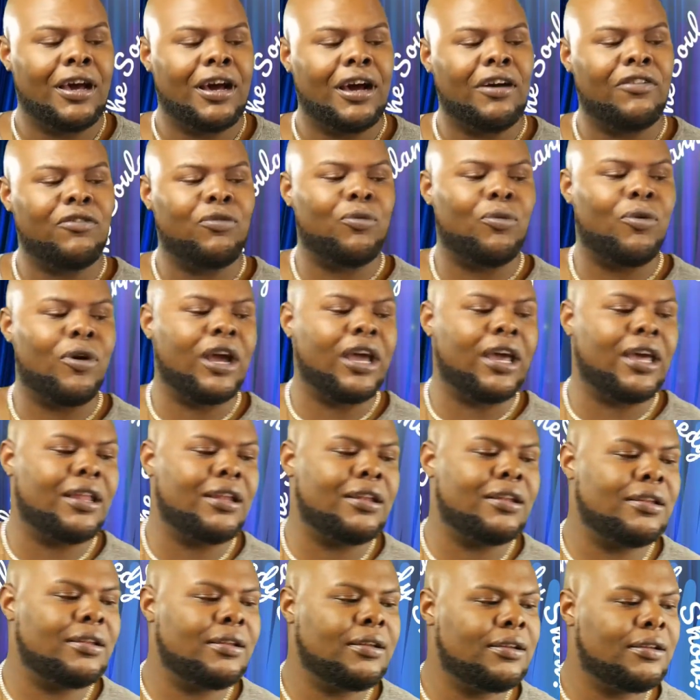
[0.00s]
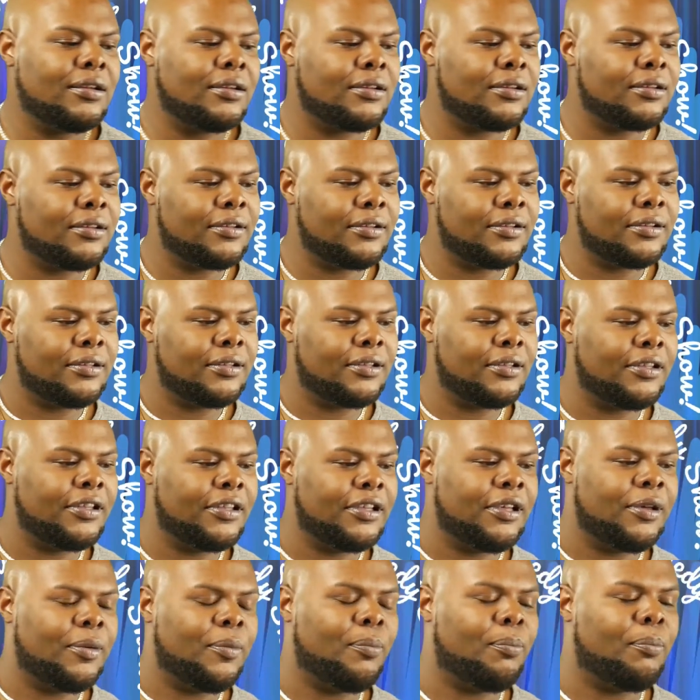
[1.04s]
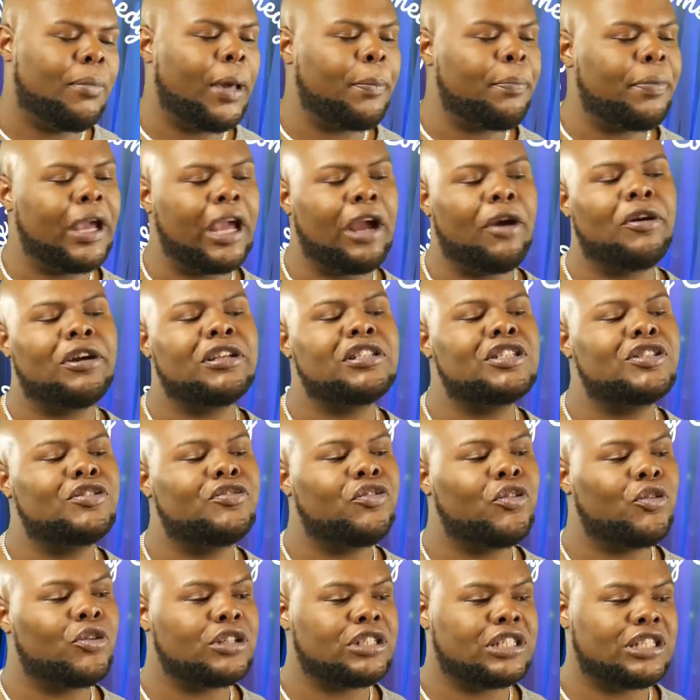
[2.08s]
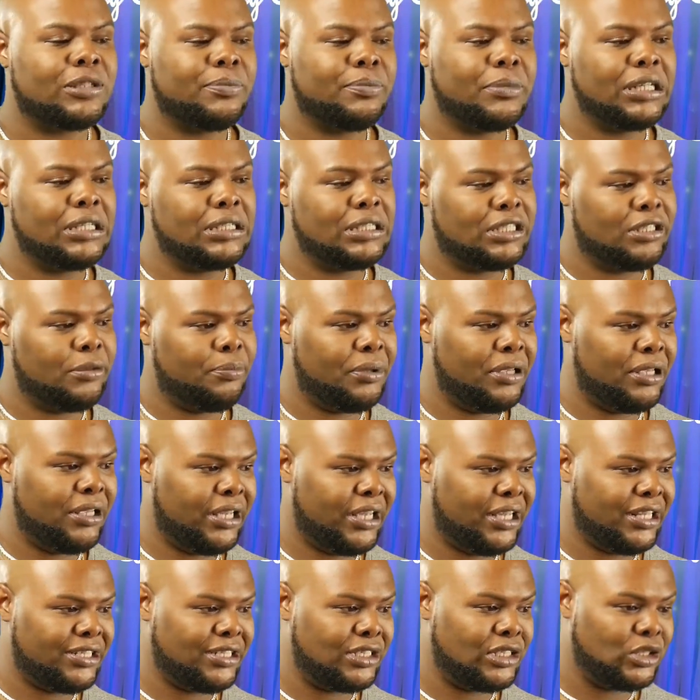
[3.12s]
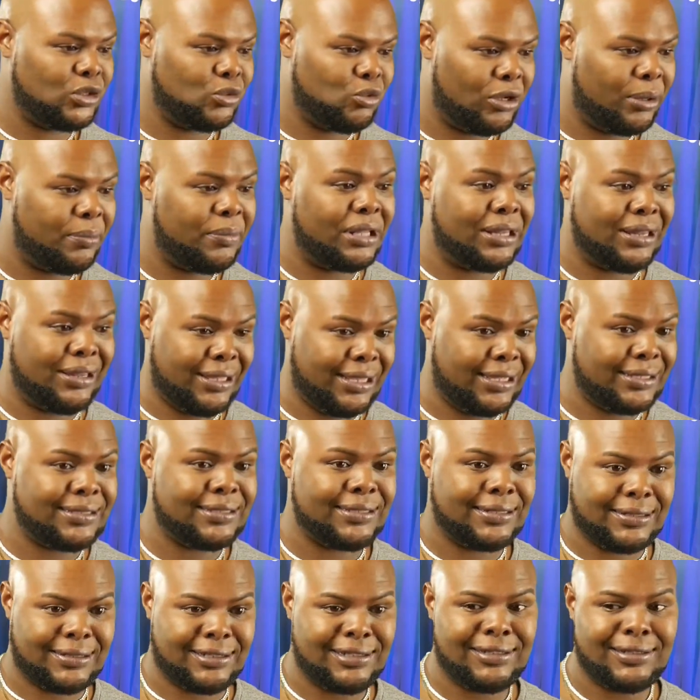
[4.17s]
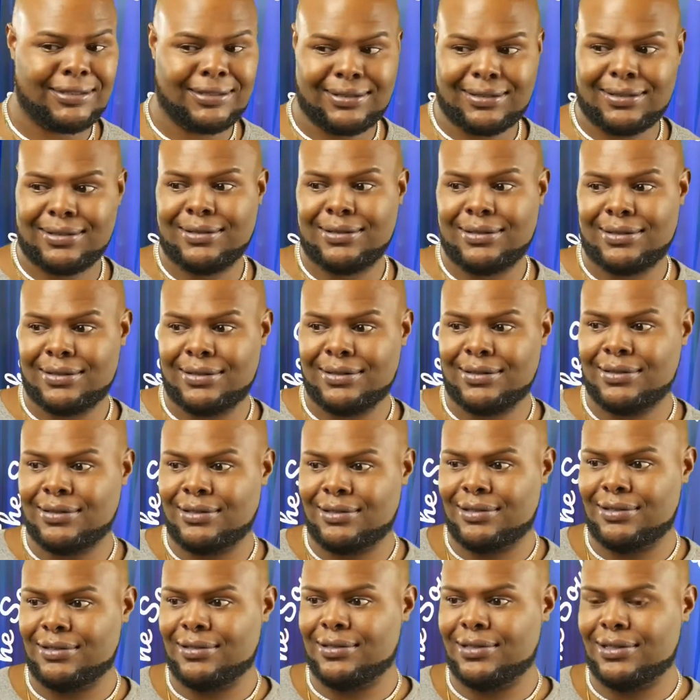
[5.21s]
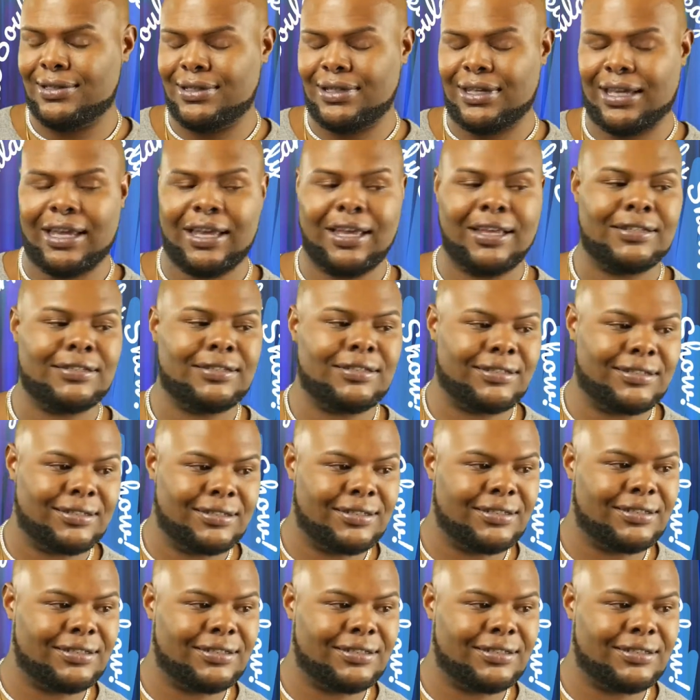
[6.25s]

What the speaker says: of when my parents forced me to be in swimming lessons. Yes,